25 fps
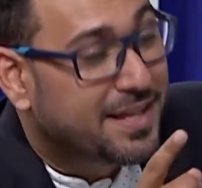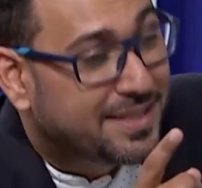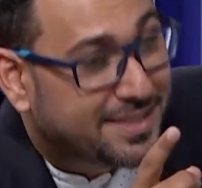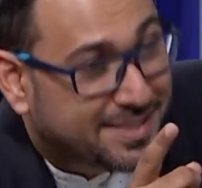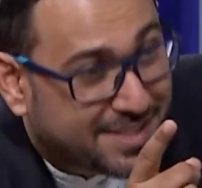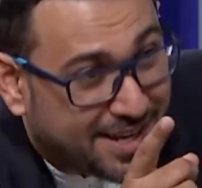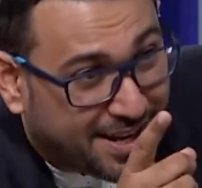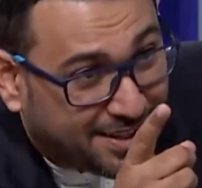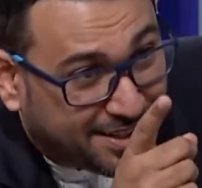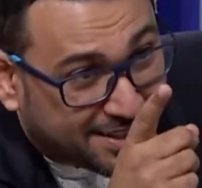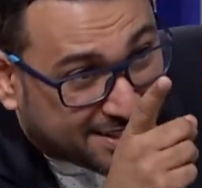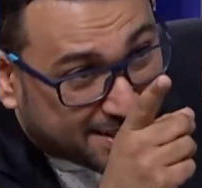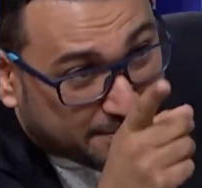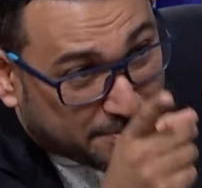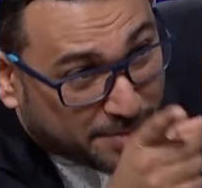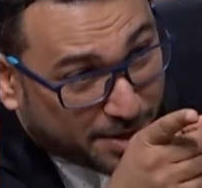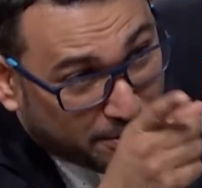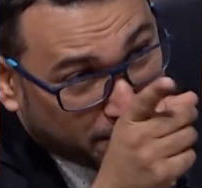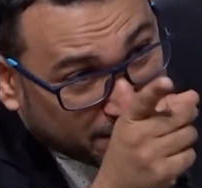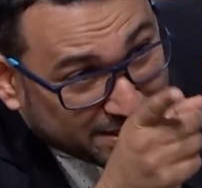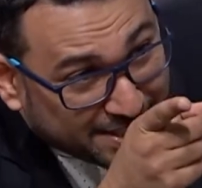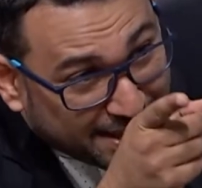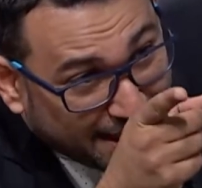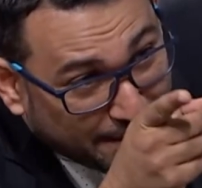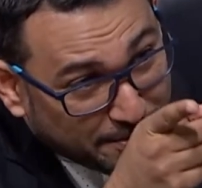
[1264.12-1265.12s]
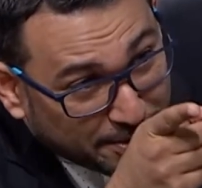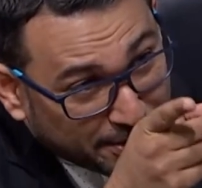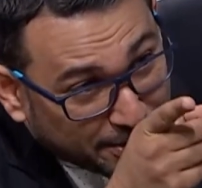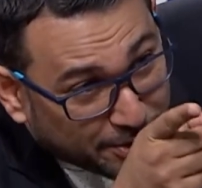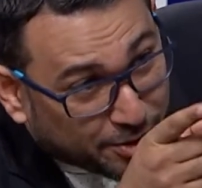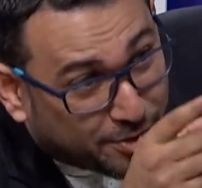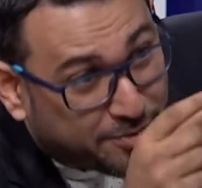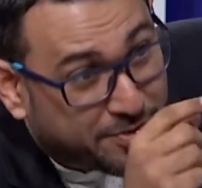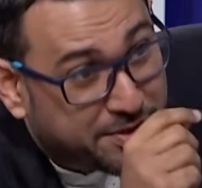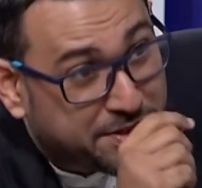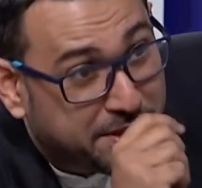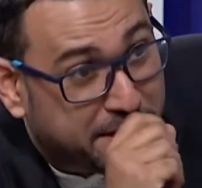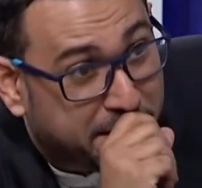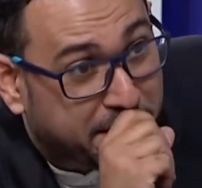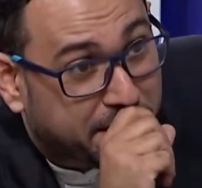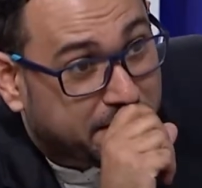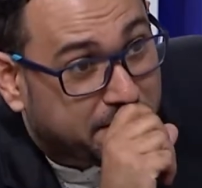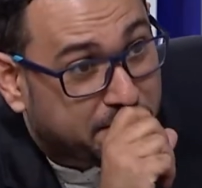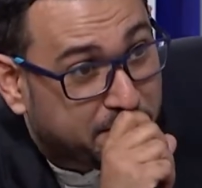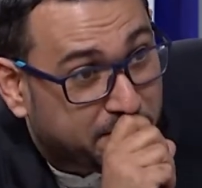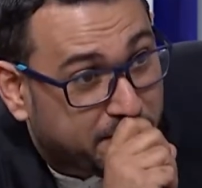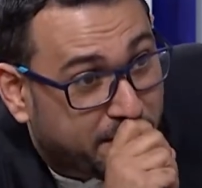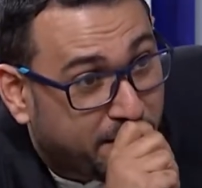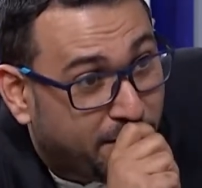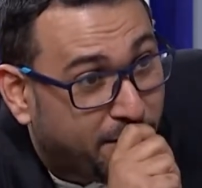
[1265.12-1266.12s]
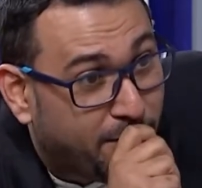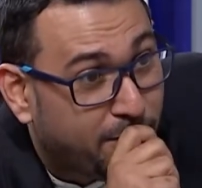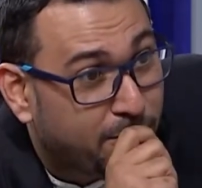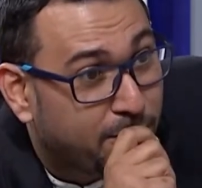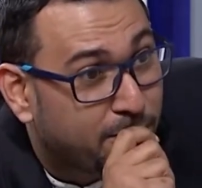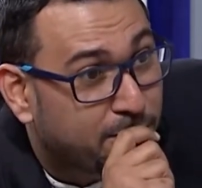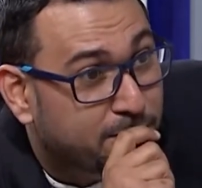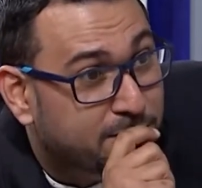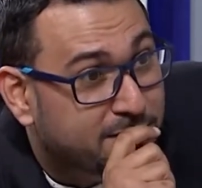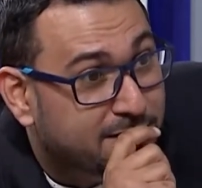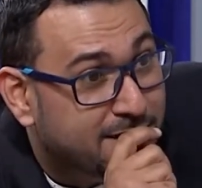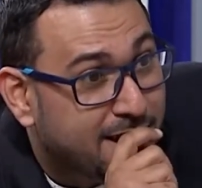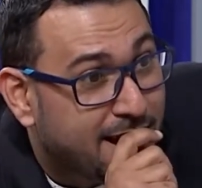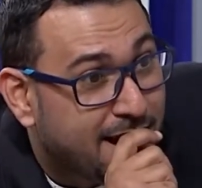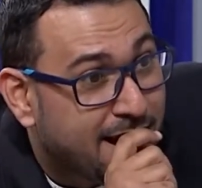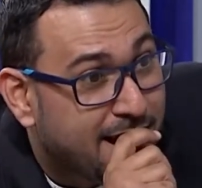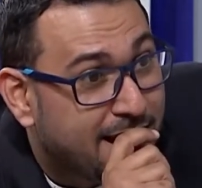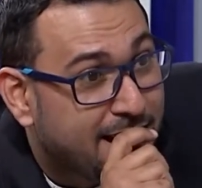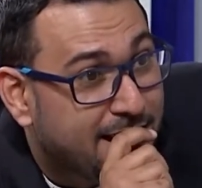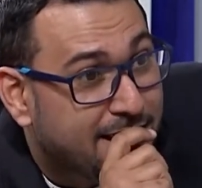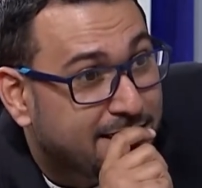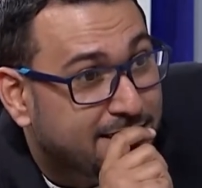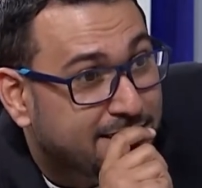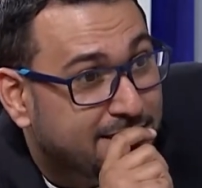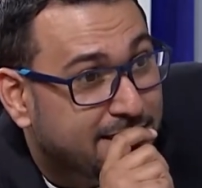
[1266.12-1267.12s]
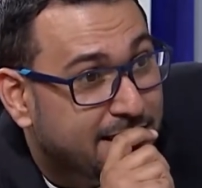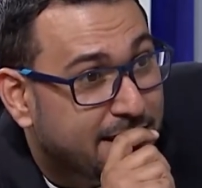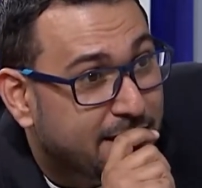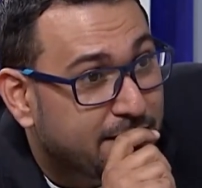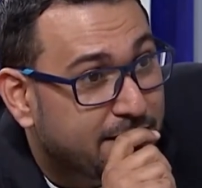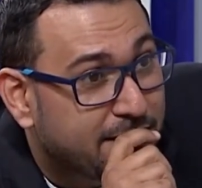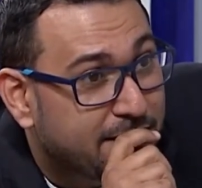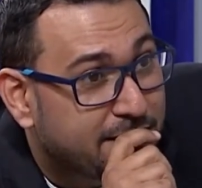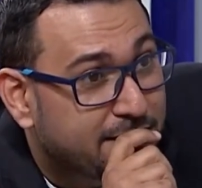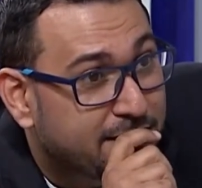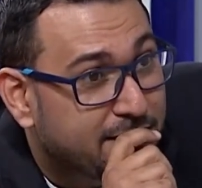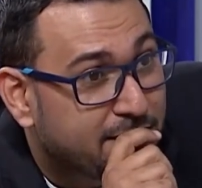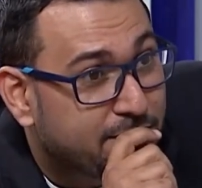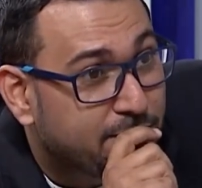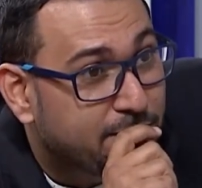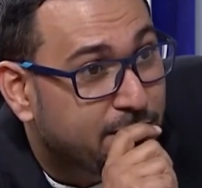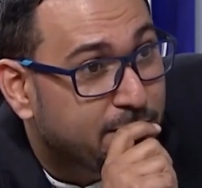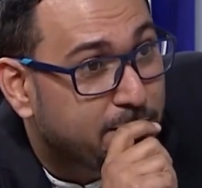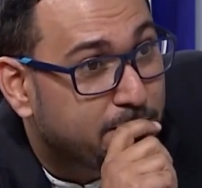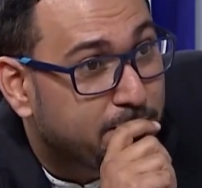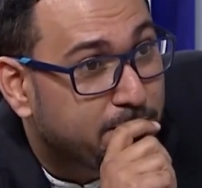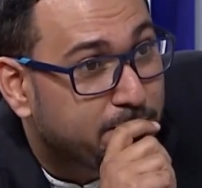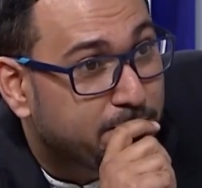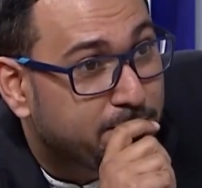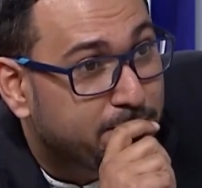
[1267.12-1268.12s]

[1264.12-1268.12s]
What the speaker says: Tell us about what's happening over there. All those eyes staring at different